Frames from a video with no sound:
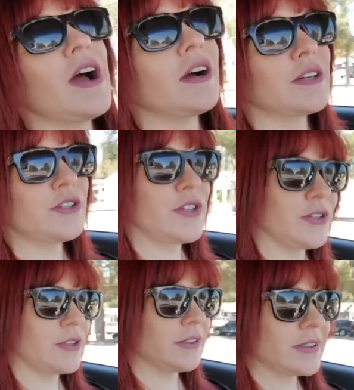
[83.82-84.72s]

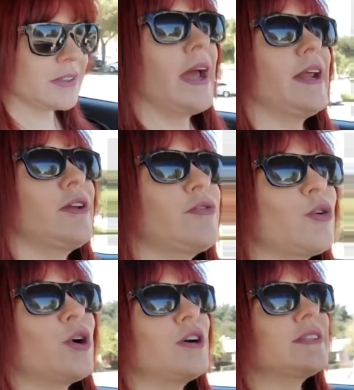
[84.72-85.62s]
cockatiels. And of
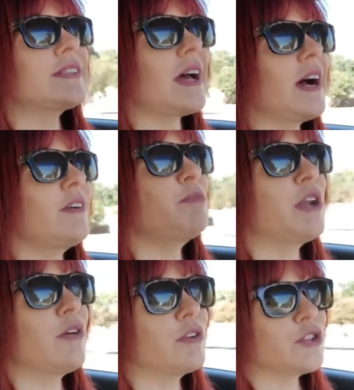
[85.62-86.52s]
course, I've
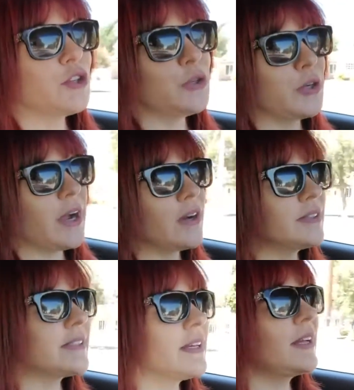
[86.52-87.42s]
been over to your
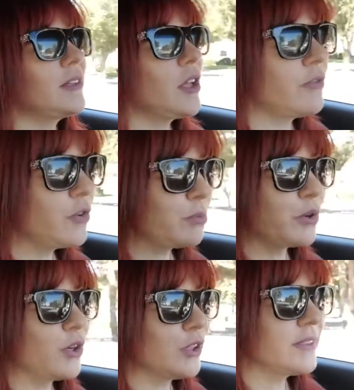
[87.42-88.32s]
house and I love your
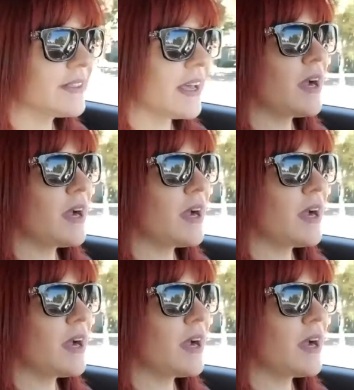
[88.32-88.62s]
birds.